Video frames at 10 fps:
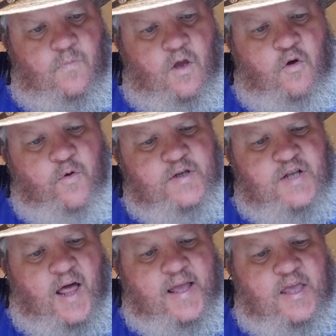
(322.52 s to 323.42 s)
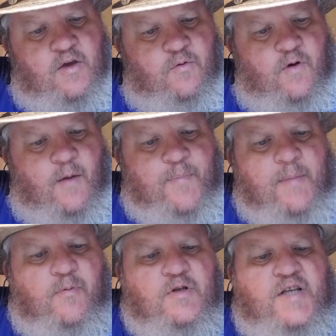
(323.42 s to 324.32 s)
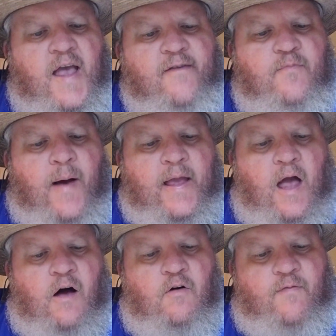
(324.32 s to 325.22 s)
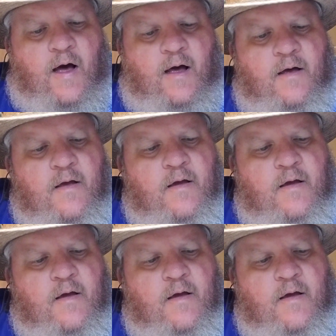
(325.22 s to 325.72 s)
Who is like you, a people saved by Yahovah,